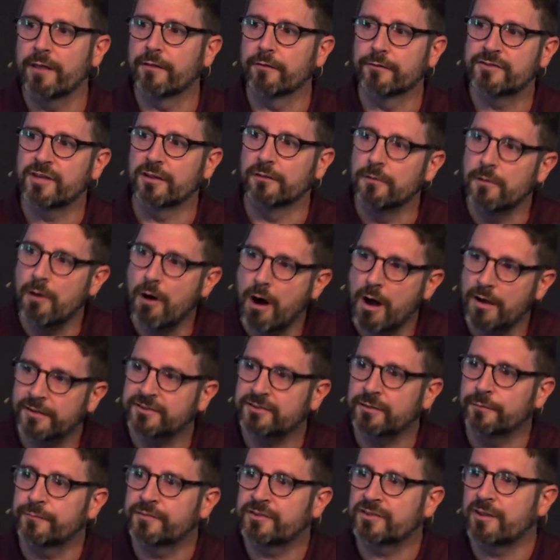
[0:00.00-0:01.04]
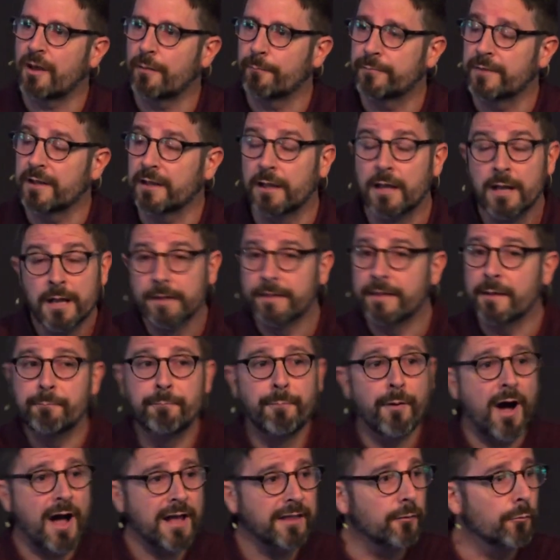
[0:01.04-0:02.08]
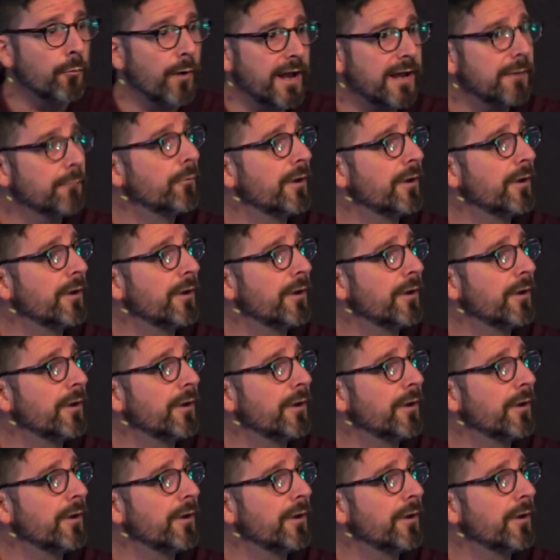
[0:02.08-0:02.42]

There's a loss of something that, by the way,